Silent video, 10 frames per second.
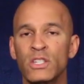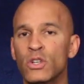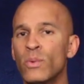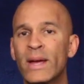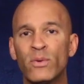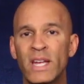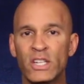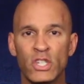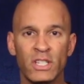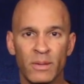So
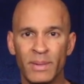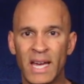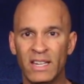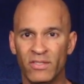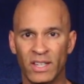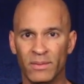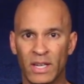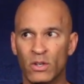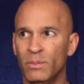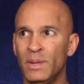recreation can be anything.
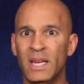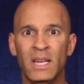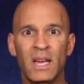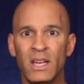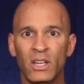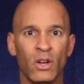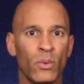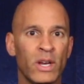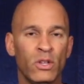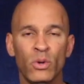It could be,
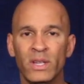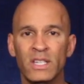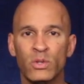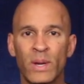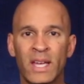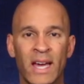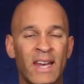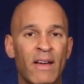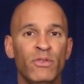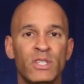what are you doing this
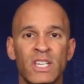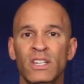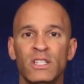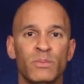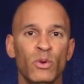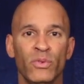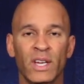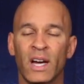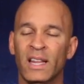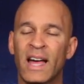weekend? Have you seen this
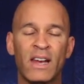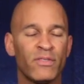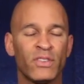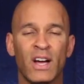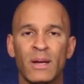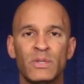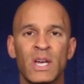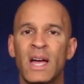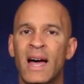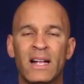movie? A lot of times
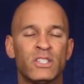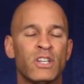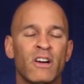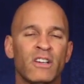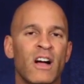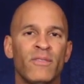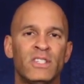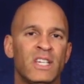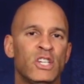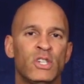I'll start a
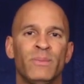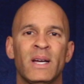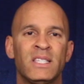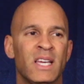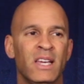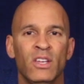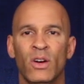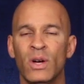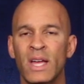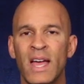conversation by saying,
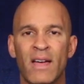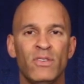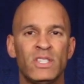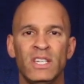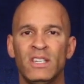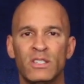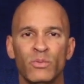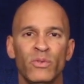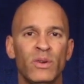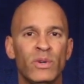have you seen this
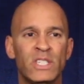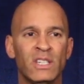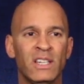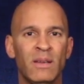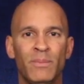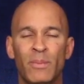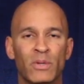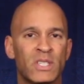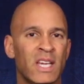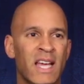movie recently? And
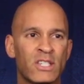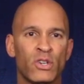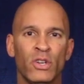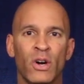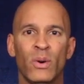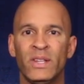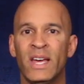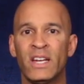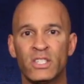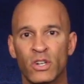people say yes or no, and
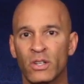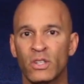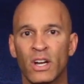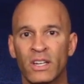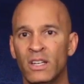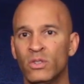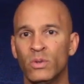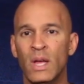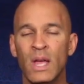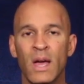then I start talking
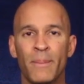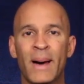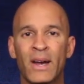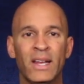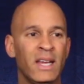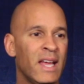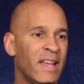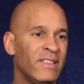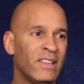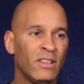about it,
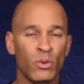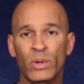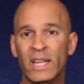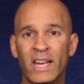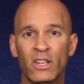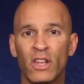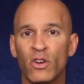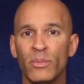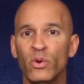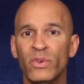and then they'll relate
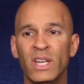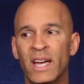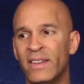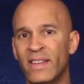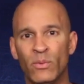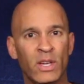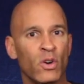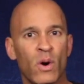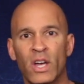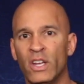another movie, and then we
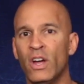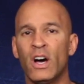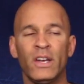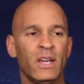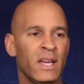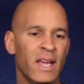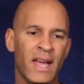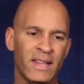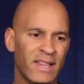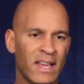go on,
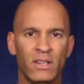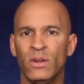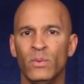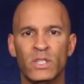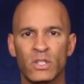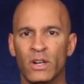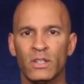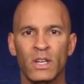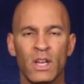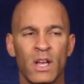and then we start